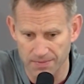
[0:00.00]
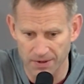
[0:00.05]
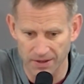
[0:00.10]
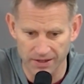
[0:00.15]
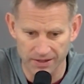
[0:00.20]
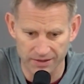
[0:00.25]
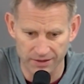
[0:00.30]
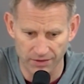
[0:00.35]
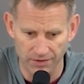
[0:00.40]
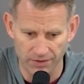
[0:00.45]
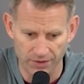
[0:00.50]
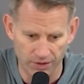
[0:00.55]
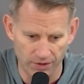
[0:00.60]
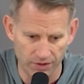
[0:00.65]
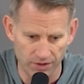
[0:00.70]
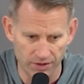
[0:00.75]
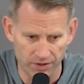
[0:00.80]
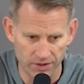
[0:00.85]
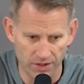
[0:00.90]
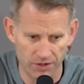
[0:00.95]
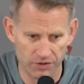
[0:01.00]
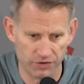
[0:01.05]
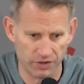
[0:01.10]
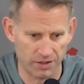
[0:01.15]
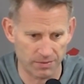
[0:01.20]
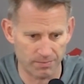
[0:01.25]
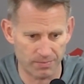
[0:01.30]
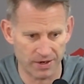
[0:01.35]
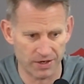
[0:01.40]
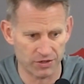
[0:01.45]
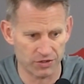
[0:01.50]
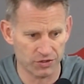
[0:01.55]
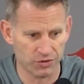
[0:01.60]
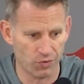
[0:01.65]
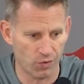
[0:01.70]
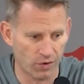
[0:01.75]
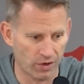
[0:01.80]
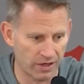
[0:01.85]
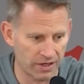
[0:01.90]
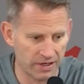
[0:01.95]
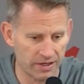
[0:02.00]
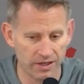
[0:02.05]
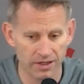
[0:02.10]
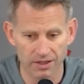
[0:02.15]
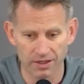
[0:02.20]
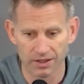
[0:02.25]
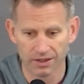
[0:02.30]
I think they're third in the country in bench scoring.